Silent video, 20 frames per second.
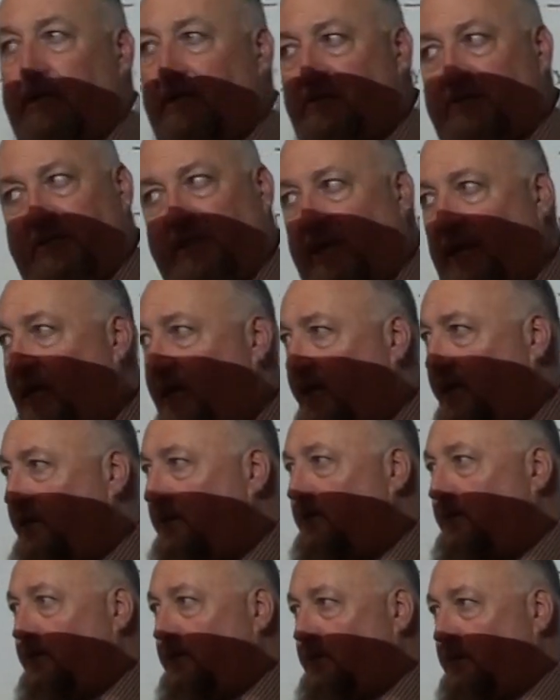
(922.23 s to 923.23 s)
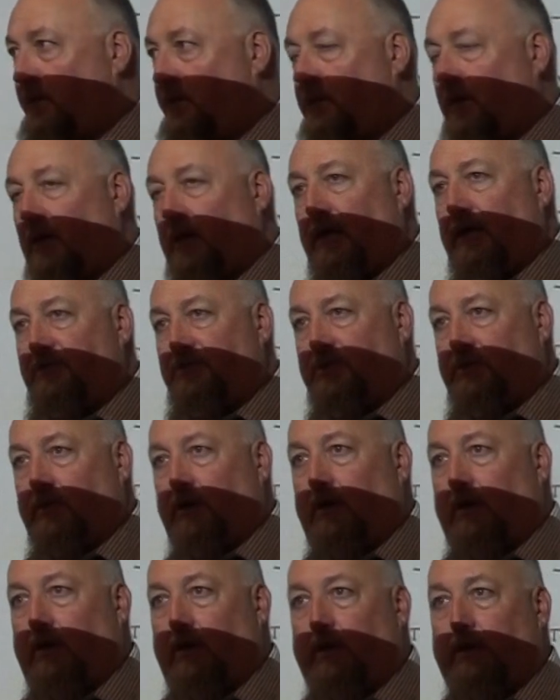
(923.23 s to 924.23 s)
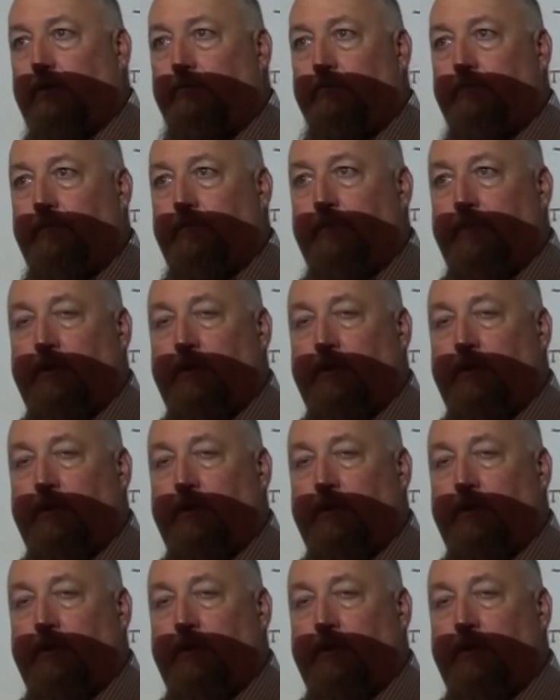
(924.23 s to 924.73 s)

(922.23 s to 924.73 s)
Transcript: intend to cause the harm,